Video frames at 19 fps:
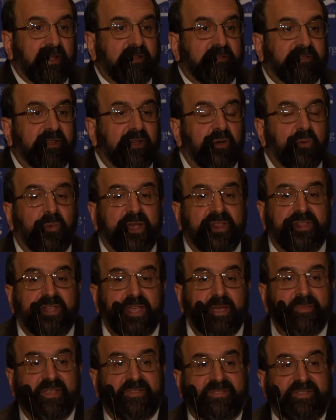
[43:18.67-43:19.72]
So when
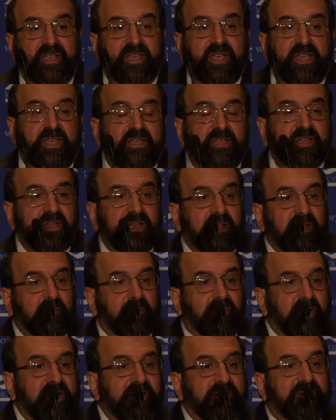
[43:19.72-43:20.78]
the MSA
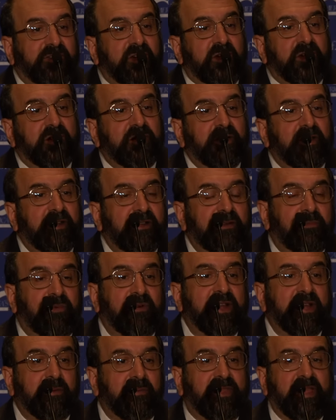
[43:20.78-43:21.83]
brings on, and
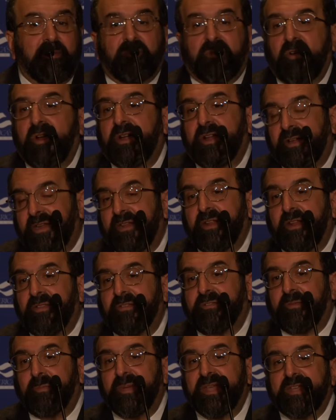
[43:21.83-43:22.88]
bring, they brought on
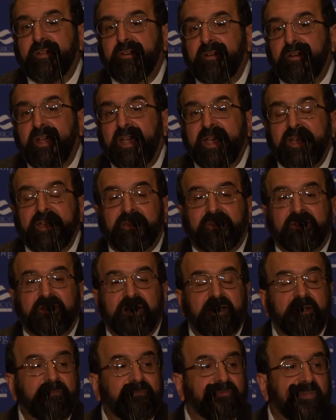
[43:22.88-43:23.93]
another speaker at
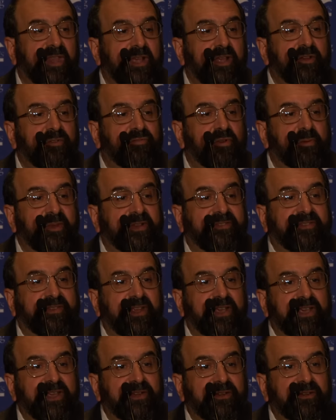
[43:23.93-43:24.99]
uh, Truman
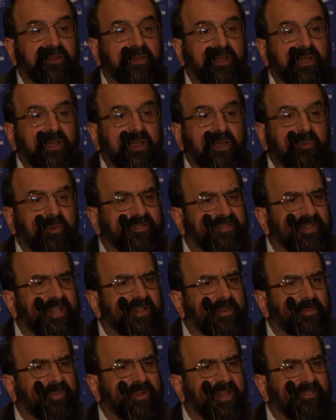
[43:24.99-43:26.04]
State. Wasn't
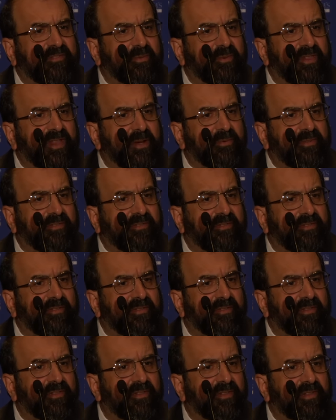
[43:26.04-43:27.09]
that the place where that
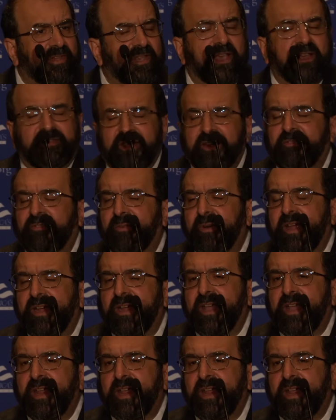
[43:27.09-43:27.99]
was? Yeah. Yeah, that's right.